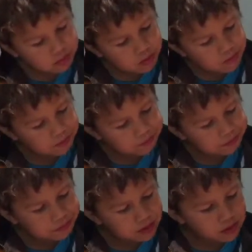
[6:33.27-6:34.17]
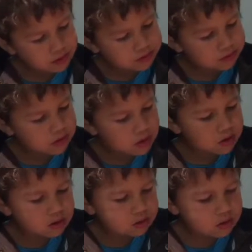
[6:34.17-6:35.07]
coming to you with a surprise video
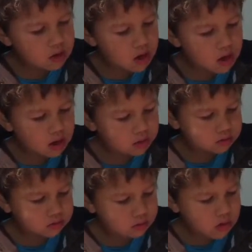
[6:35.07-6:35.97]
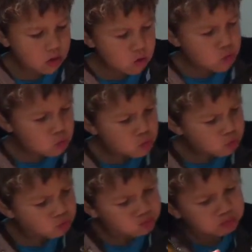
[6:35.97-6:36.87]
as well so until next
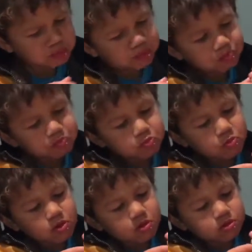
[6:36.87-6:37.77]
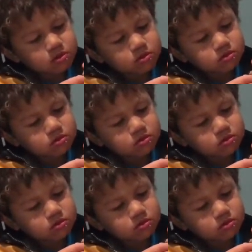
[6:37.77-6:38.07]
time from there two,